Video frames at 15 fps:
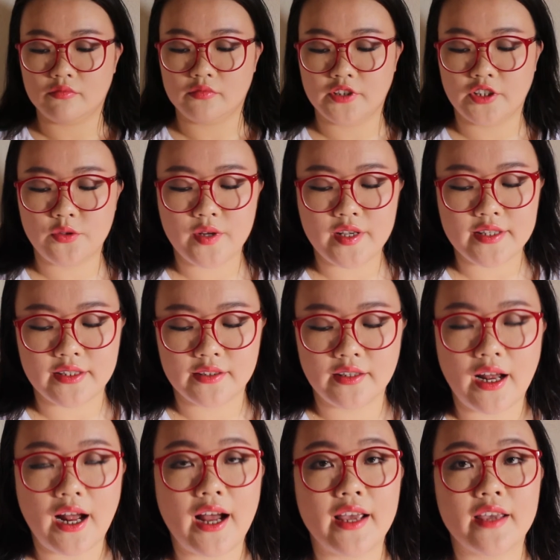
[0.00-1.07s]
the reason
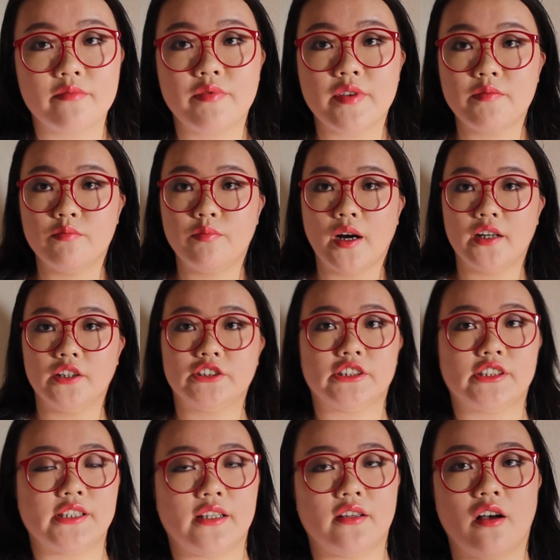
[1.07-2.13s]
I've been
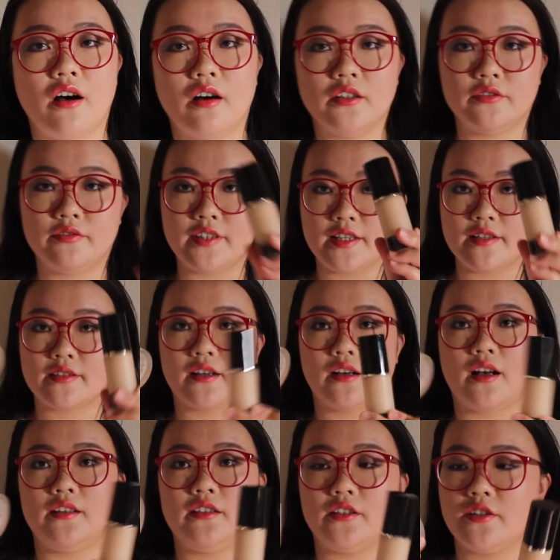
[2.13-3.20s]
purchasing all of these
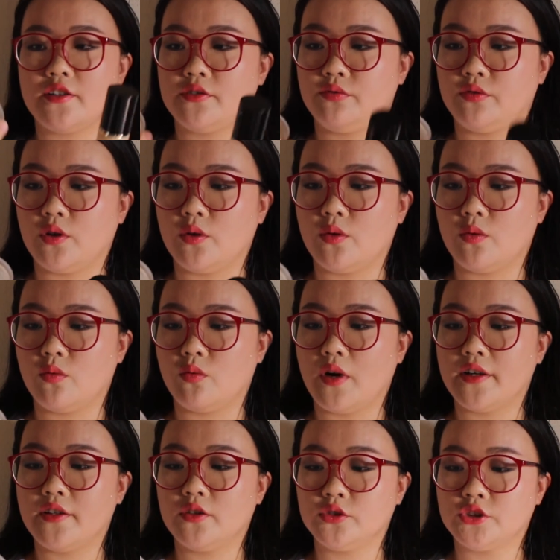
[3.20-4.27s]
colors for
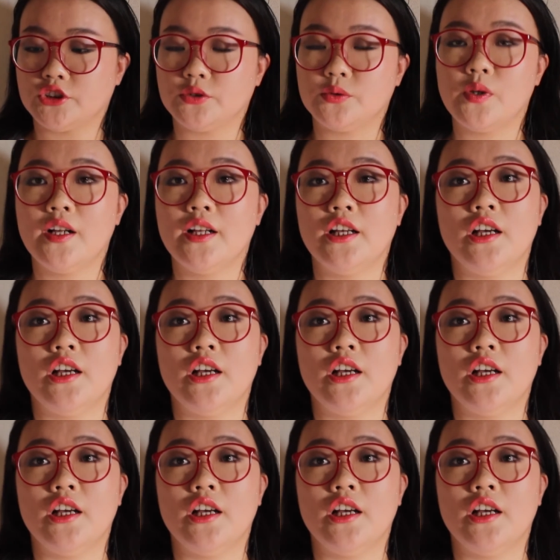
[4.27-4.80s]
102